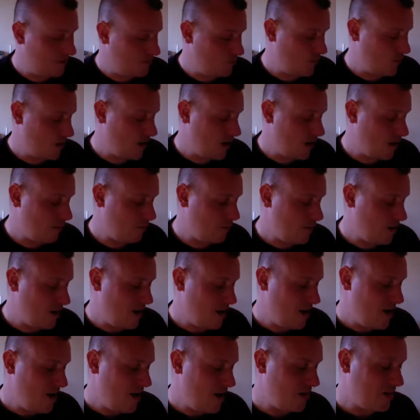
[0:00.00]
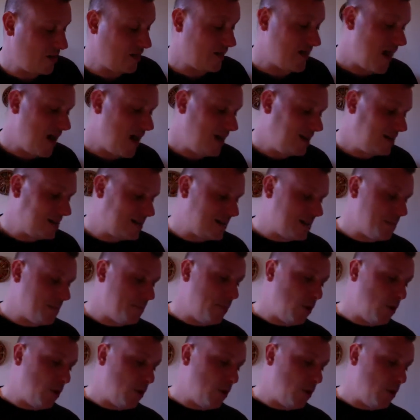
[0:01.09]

We have the Light